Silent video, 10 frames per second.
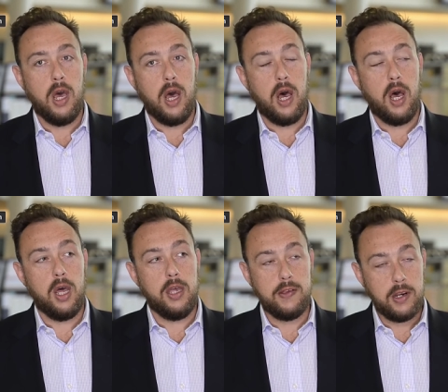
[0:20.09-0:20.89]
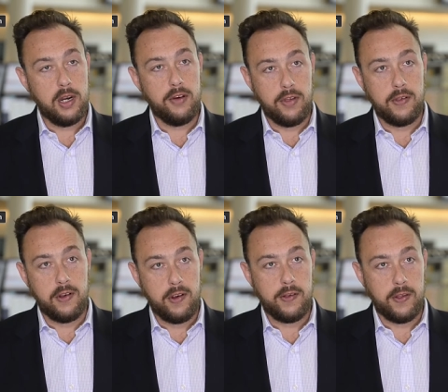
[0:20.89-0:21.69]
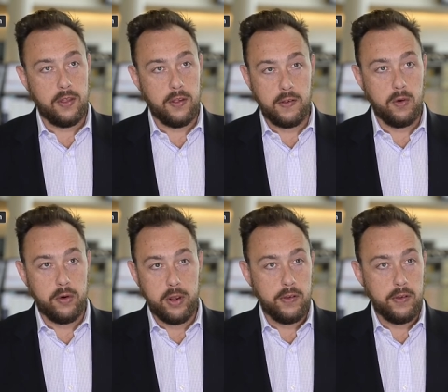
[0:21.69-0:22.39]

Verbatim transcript: Uh, is it enough to suggest that the story